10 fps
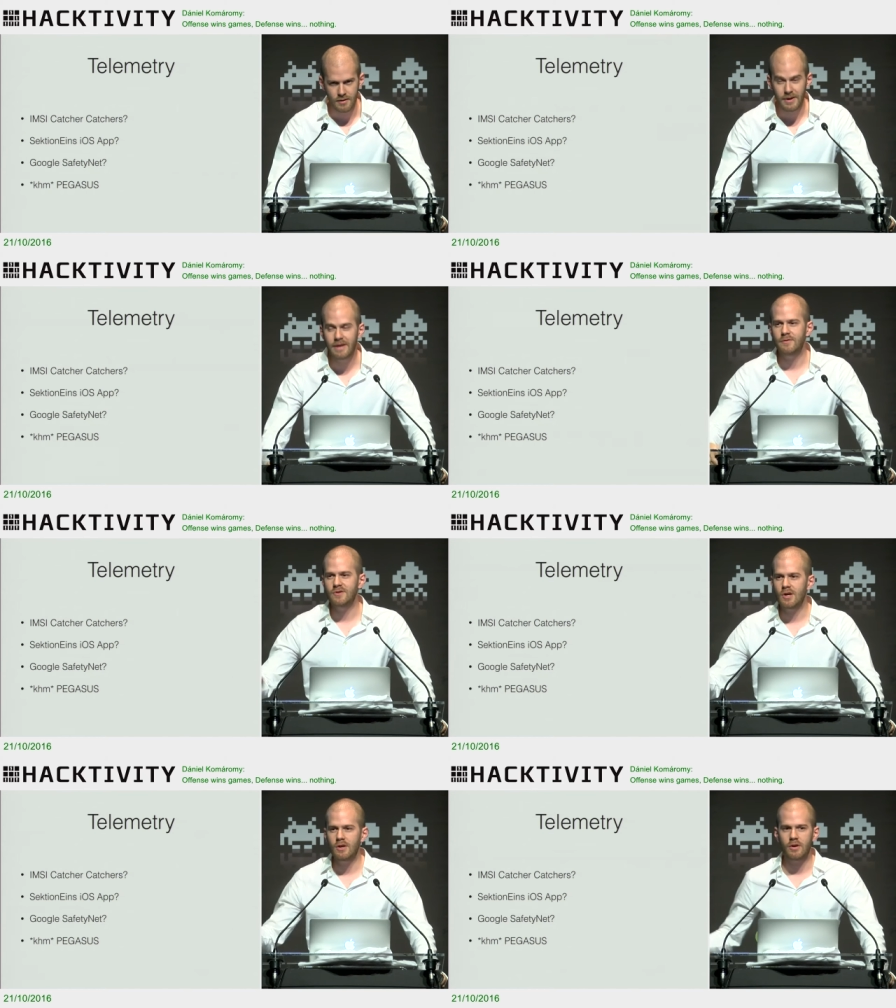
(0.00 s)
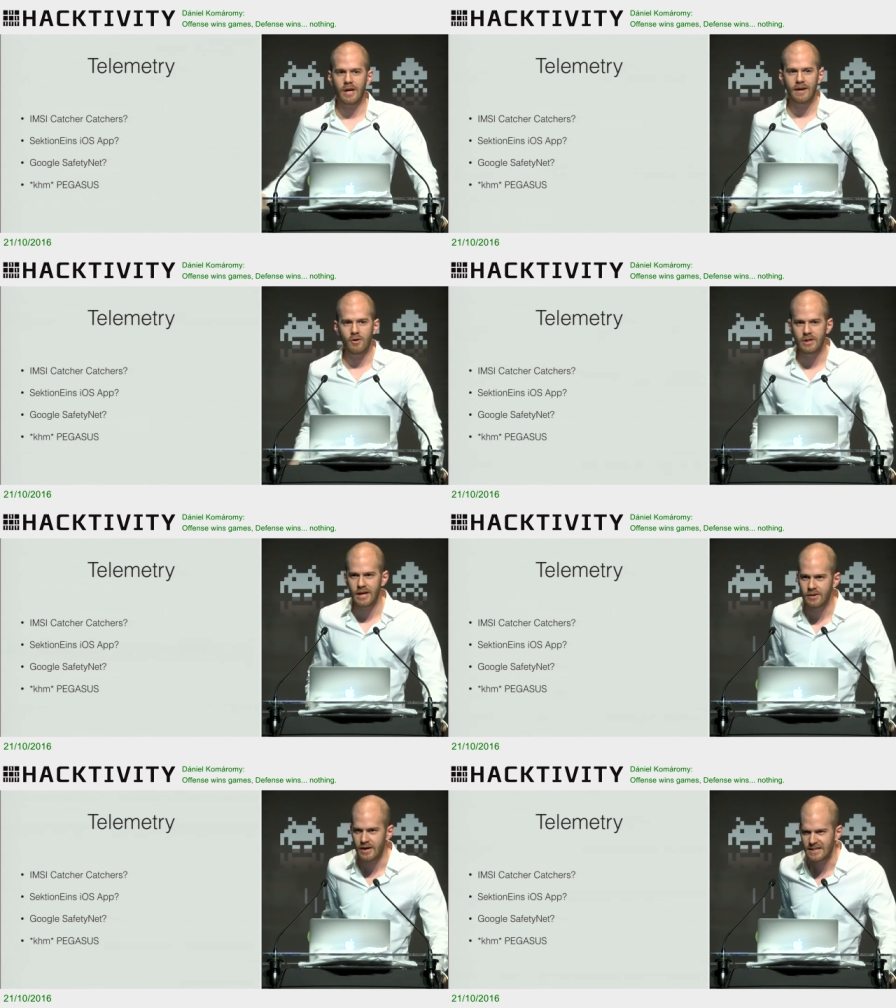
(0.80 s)
But if you start looking at all the
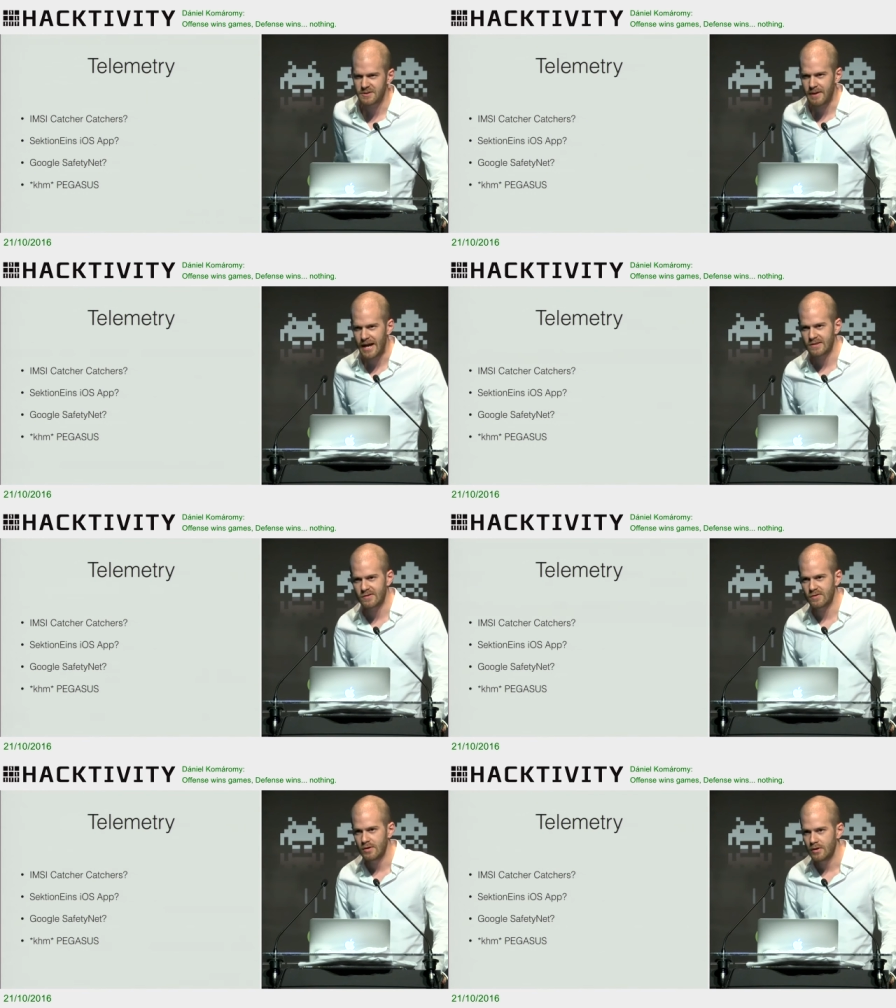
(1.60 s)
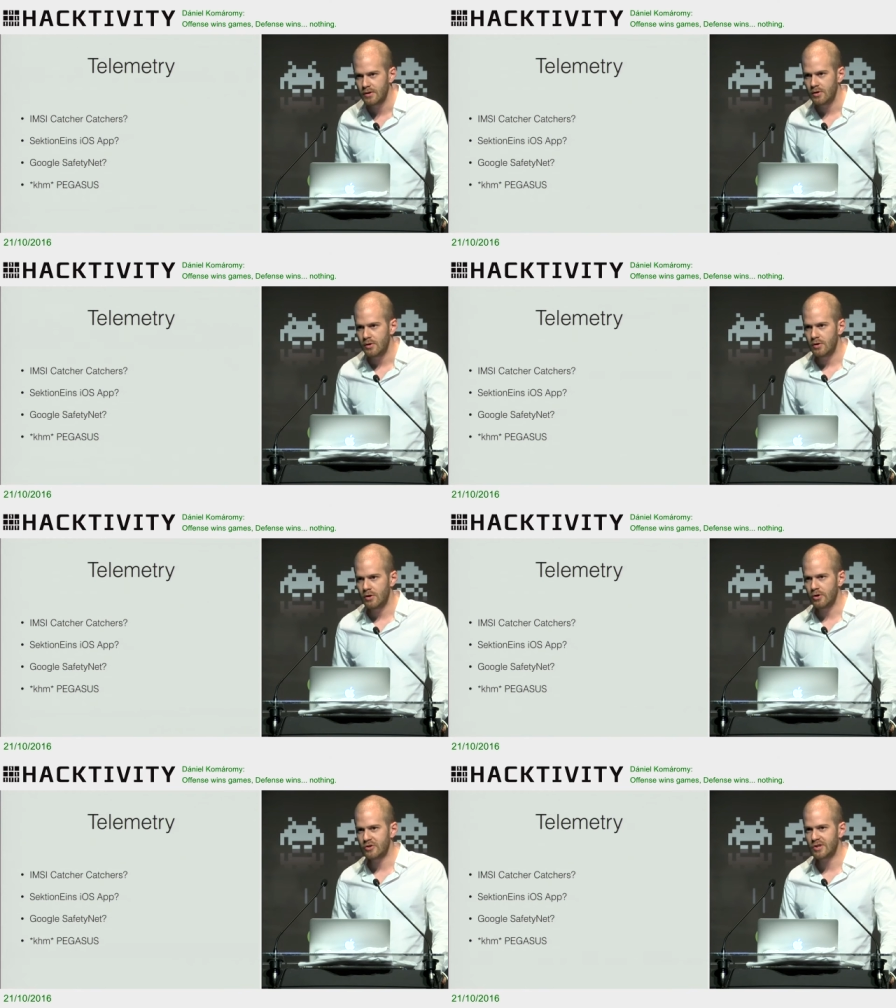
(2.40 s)
other aspects,
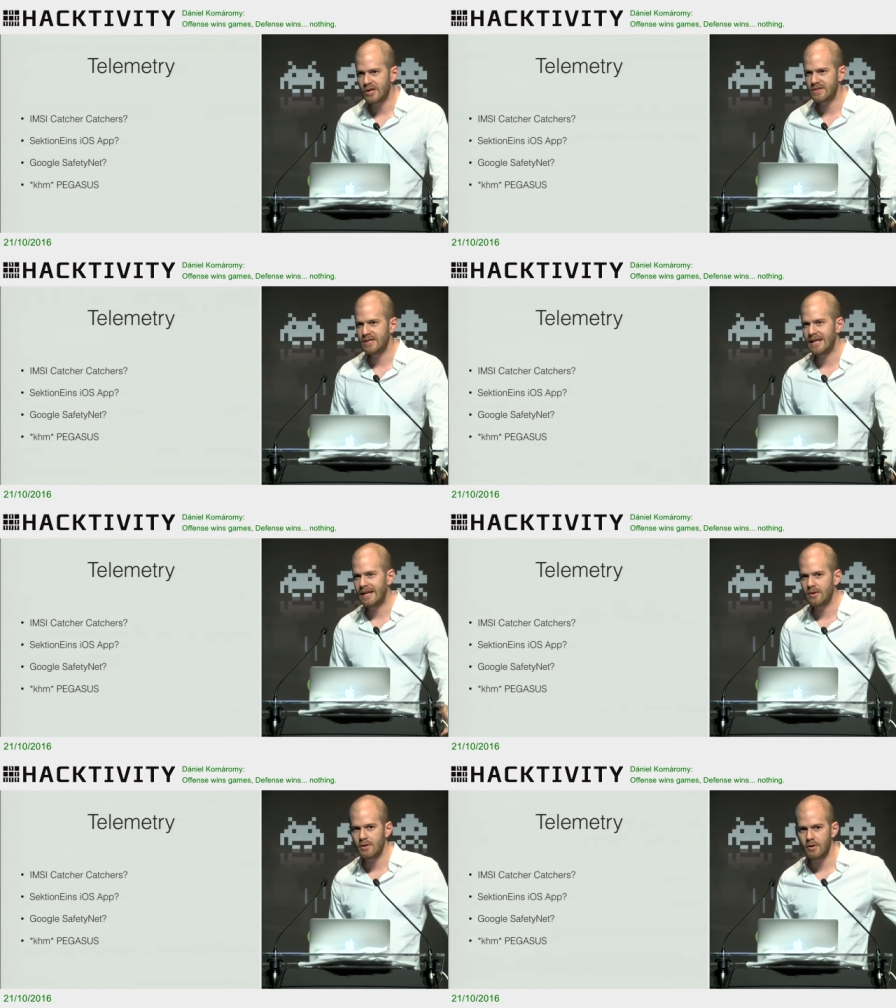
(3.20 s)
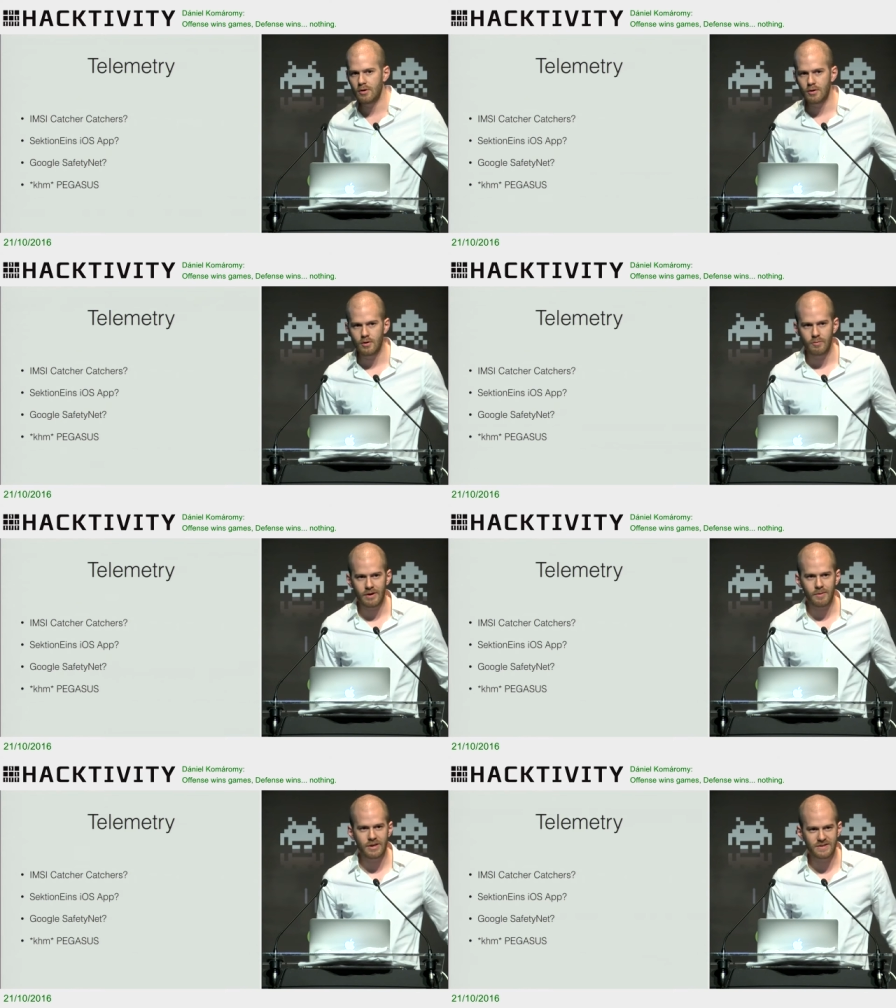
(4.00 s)
you start seeing that we
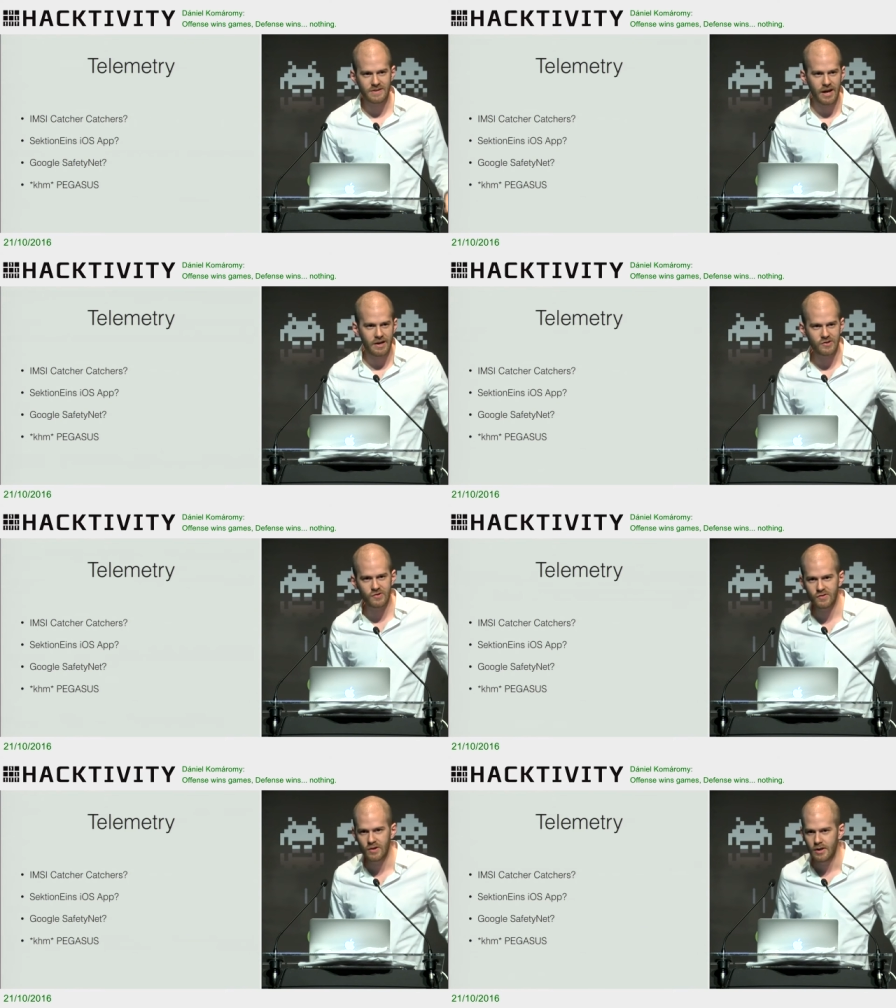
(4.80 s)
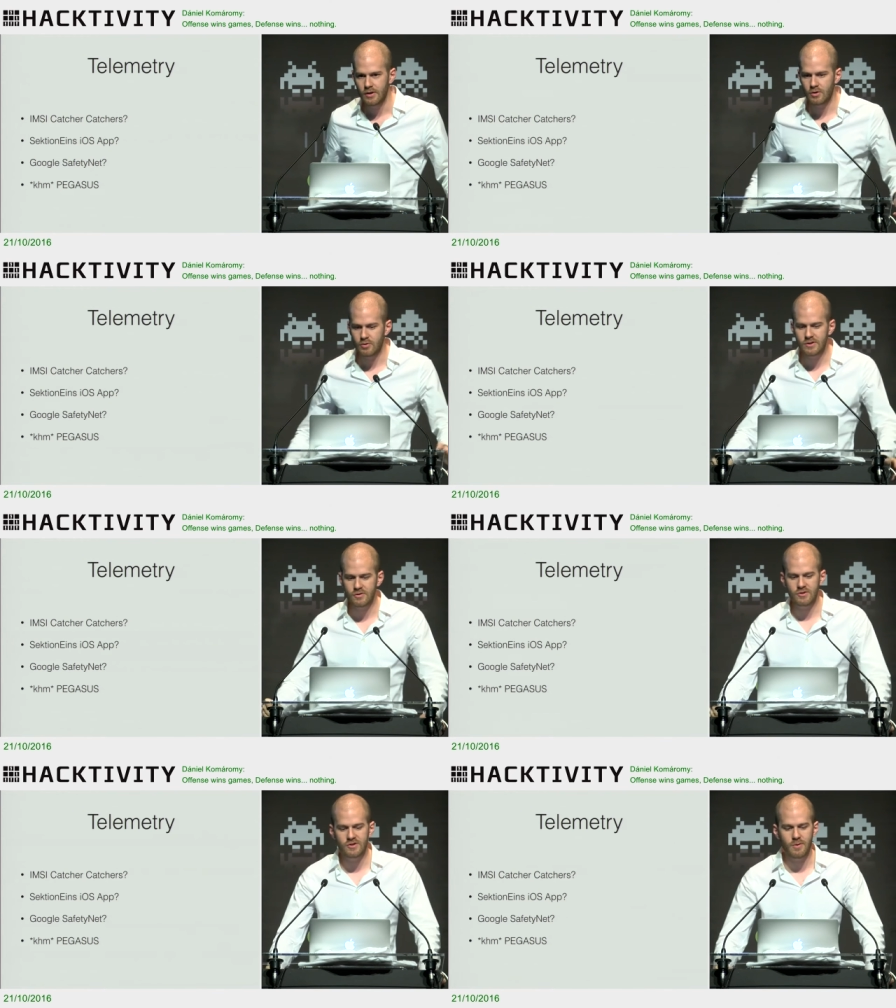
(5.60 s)
have very scarce,
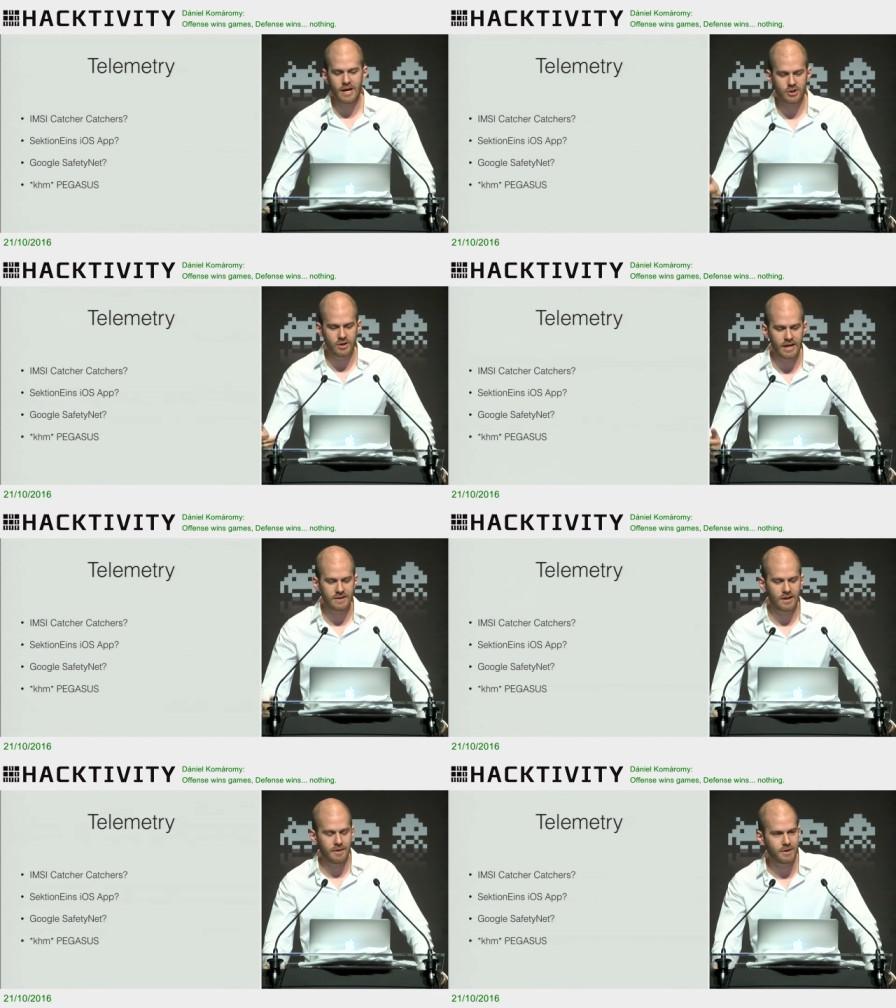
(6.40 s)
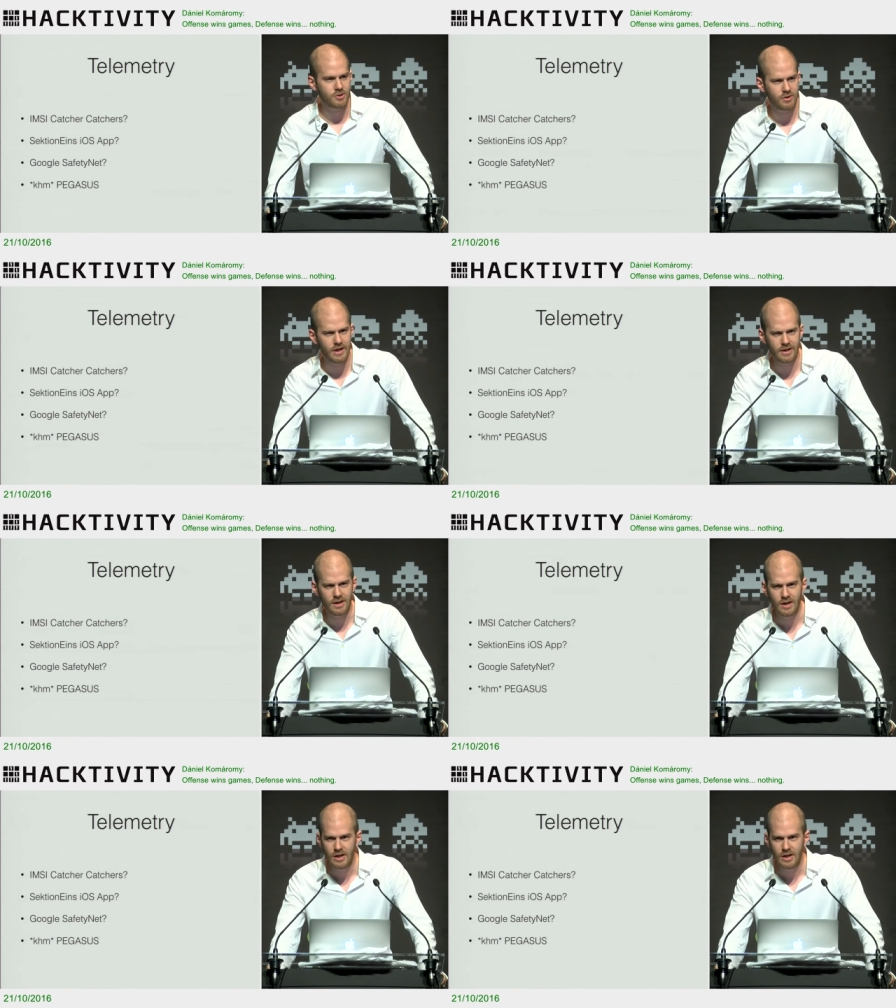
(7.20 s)
resources to actually get telemetry data.